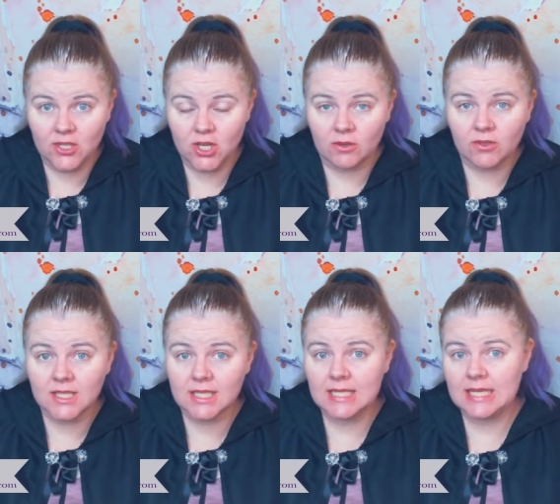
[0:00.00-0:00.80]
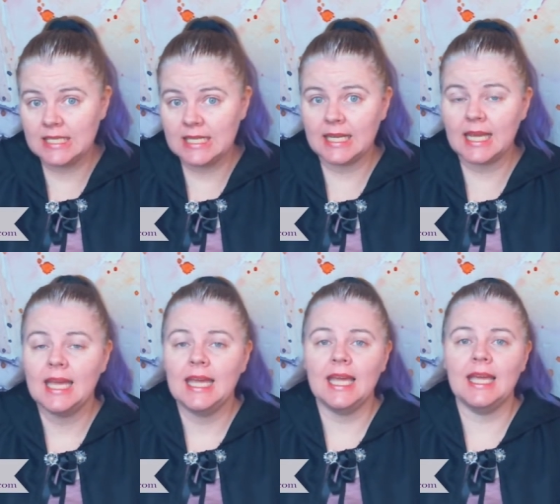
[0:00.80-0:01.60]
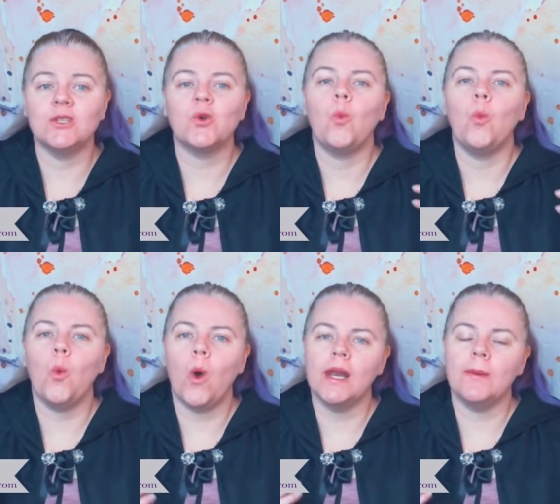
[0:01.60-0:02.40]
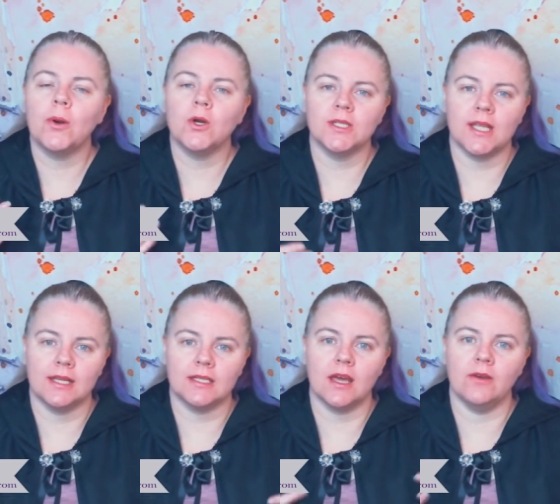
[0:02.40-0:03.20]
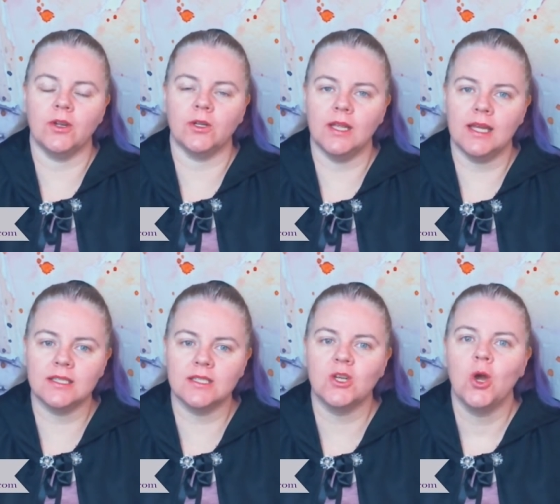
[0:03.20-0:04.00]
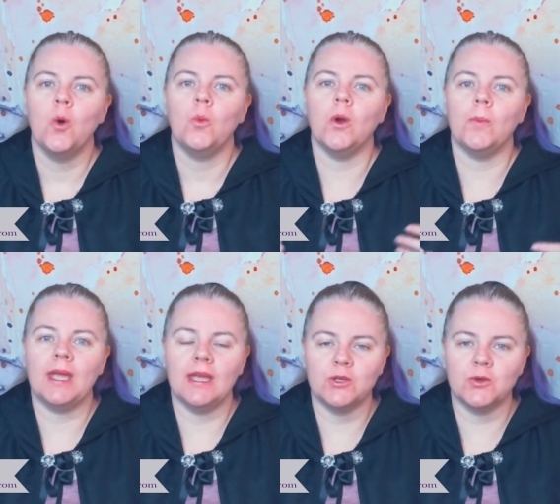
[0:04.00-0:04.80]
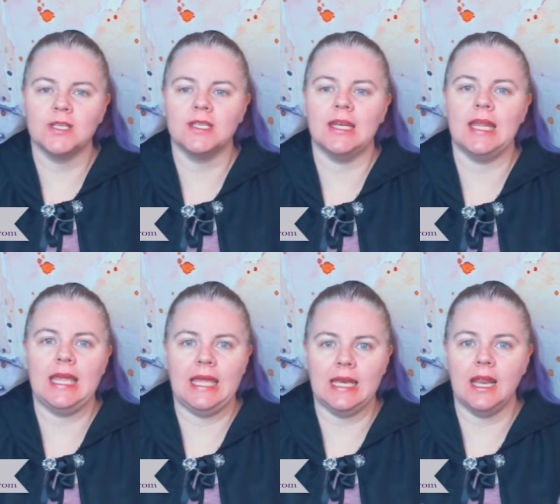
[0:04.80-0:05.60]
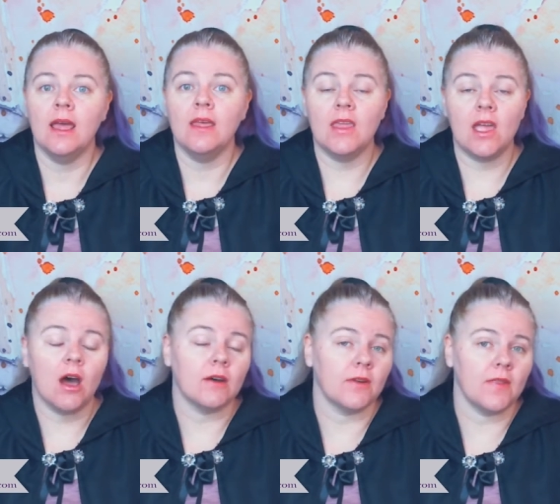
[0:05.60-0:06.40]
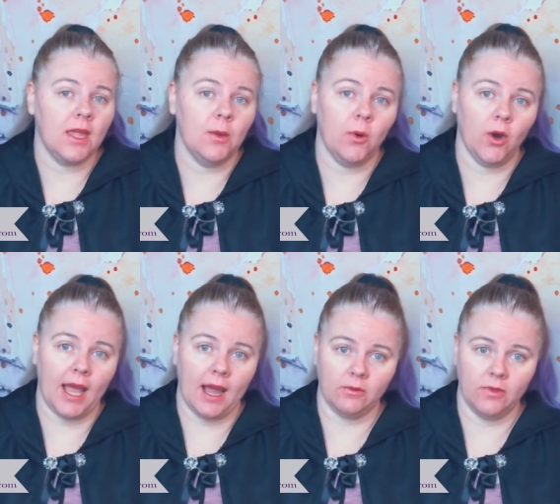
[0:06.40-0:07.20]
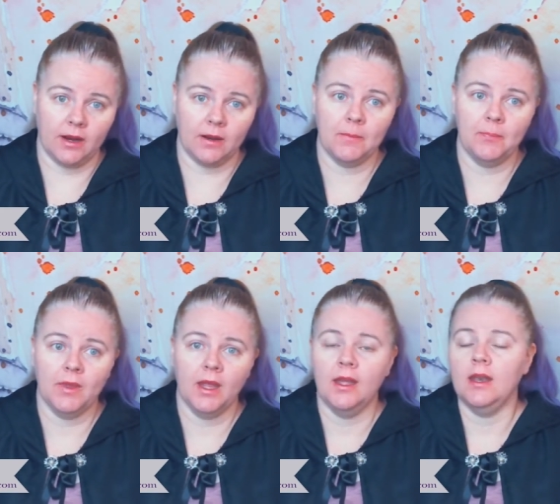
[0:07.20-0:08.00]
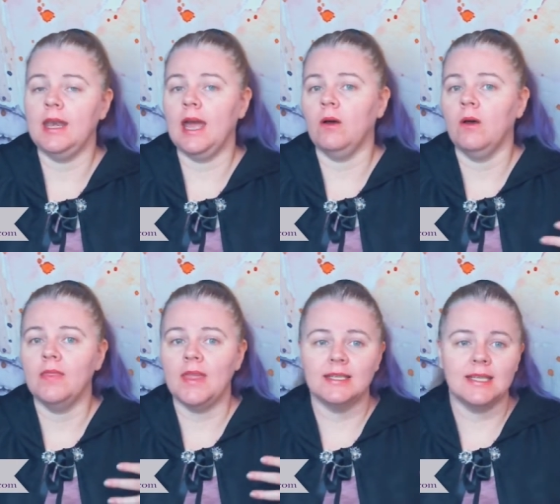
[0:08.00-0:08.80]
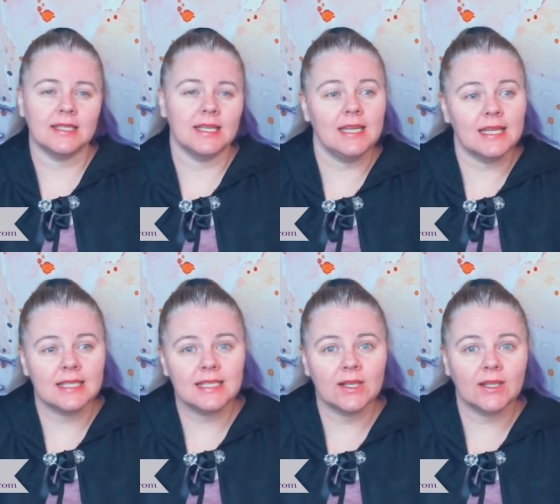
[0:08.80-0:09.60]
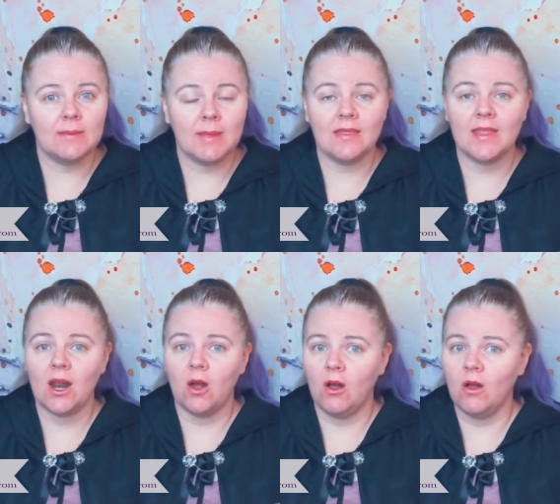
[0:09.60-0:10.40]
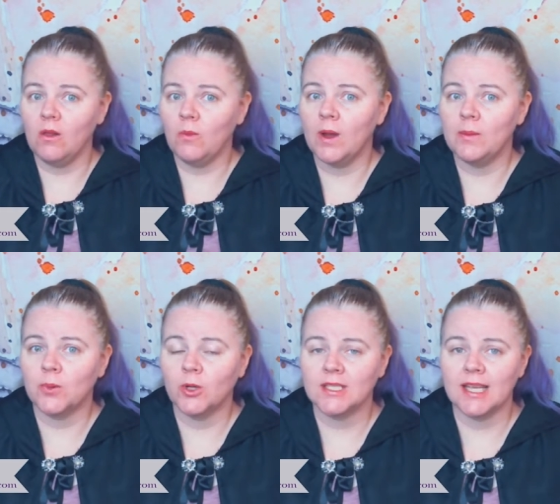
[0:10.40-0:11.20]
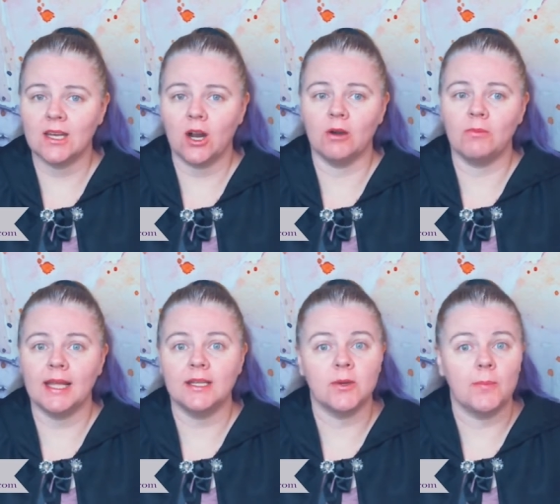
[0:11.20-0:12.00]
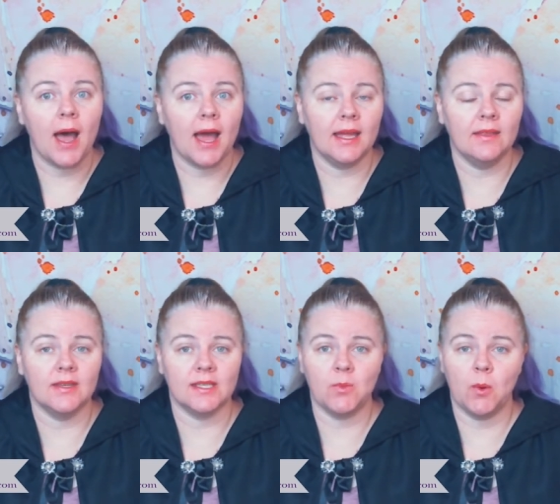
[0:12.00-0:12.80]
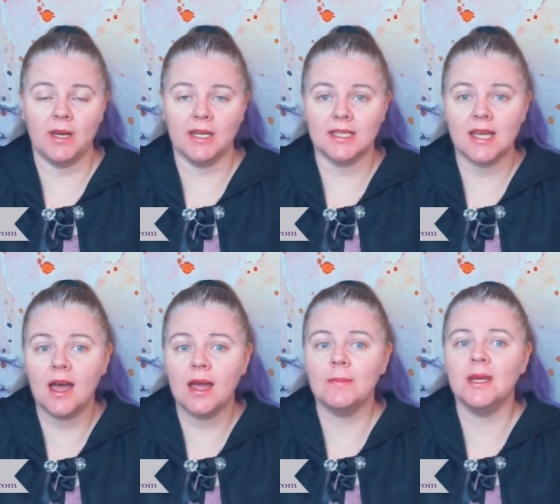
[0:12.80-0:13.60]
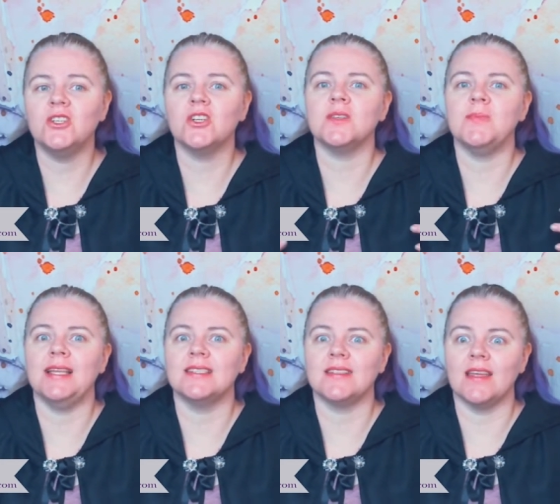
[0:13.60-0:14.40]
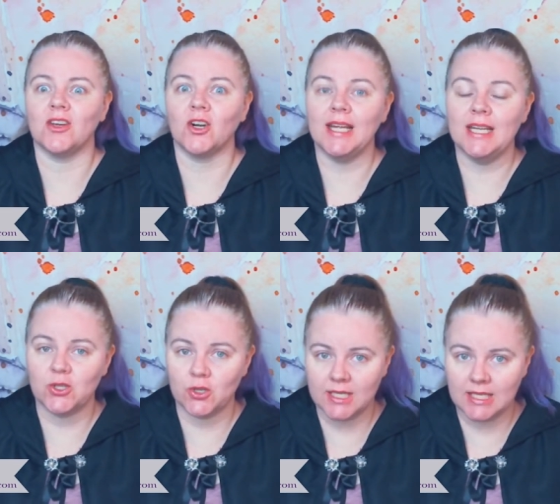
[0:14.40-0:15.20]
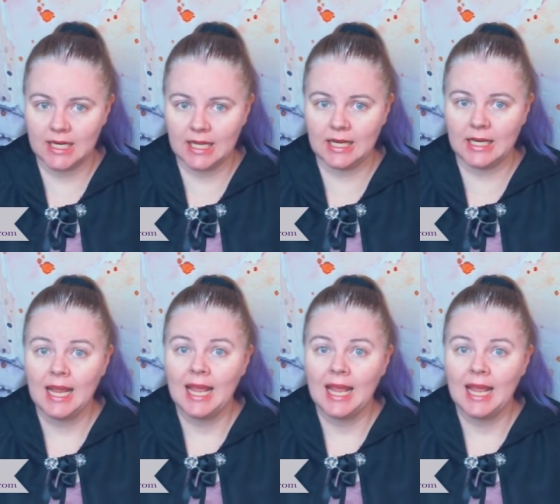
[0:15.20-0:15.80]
general statistic is 1% of your list will be interested in the offer that you put out there. Now, that doesn't necessarily mean that all 1% are ready to buy in this moment in time. It just means that they're interested in.